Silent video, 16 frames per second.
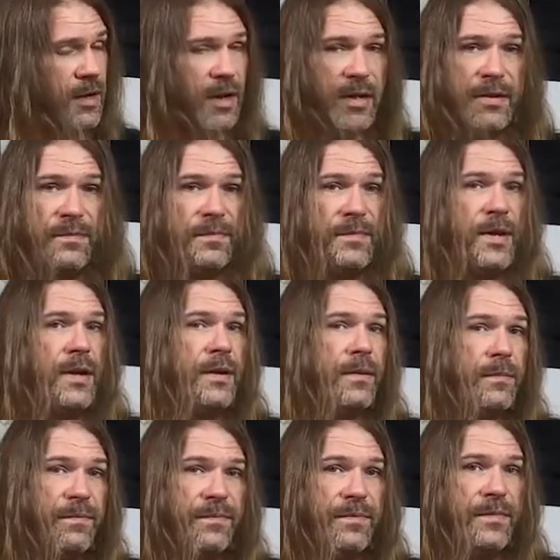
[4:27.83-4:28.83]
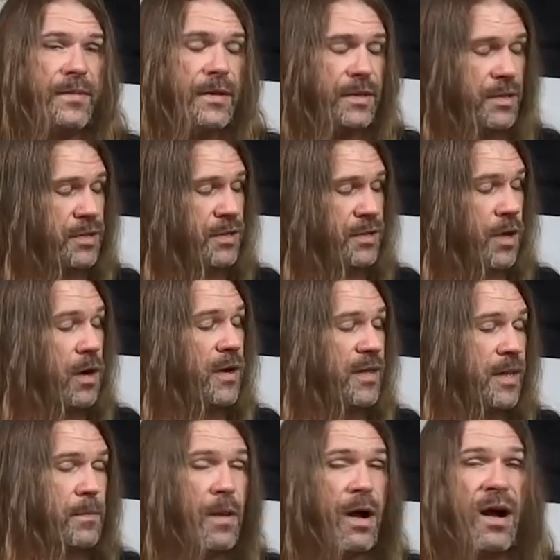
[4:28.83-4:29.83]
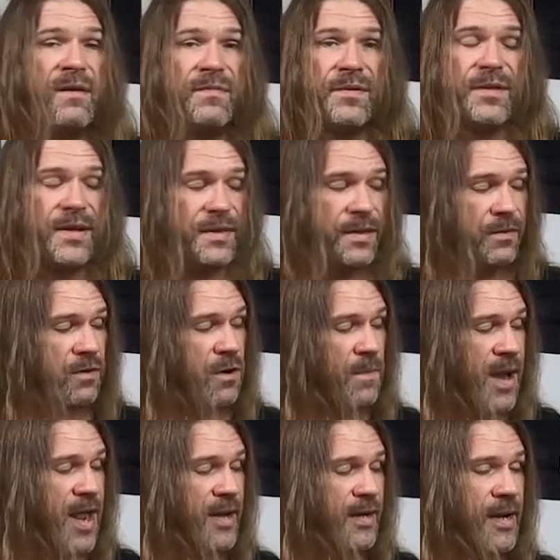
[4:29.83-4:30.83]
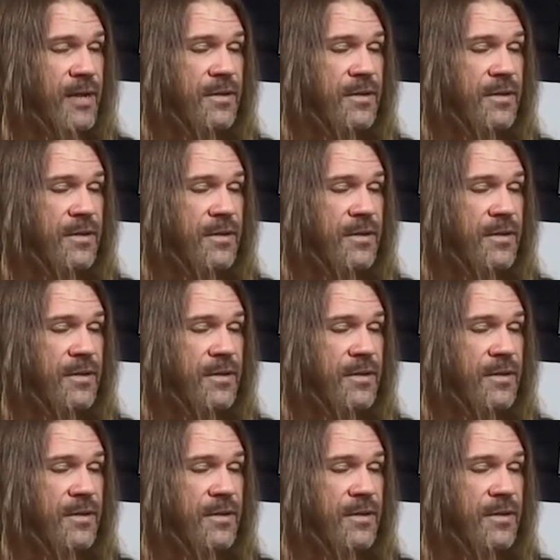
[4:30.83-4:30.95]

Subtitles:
And just starting them off with like the chromatic